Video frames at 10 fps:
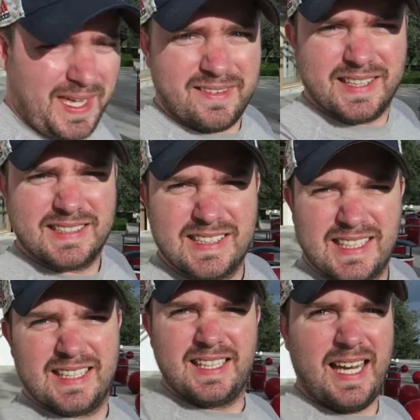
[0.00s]
and painless.
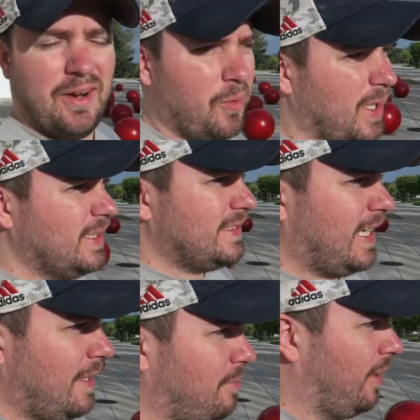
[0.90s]
Now, where
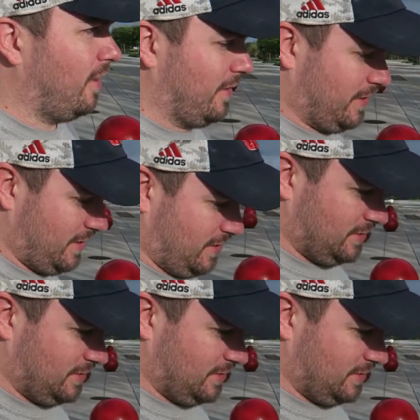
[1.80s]
did I park?